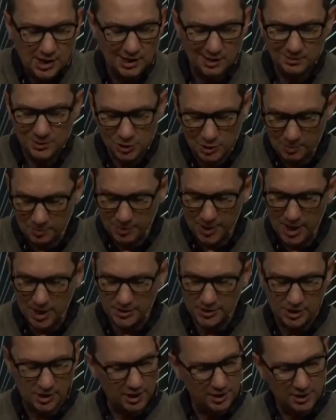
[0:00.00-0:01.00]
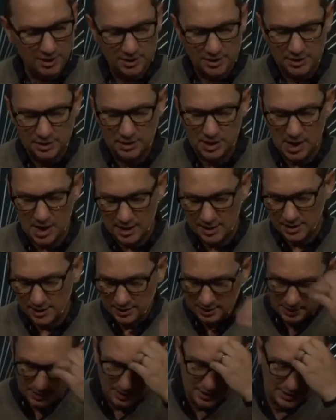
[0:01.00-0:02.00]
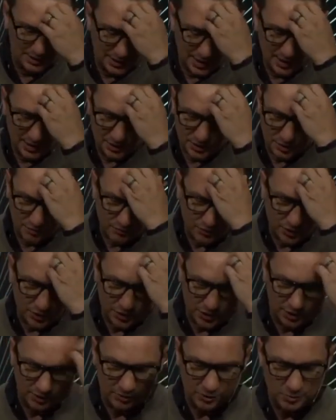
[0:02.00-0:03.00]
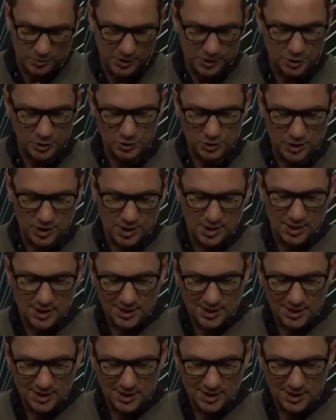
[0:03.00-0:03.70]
And I'm just going to pause there. I didn't, t- I didn't say this in first service, but I just,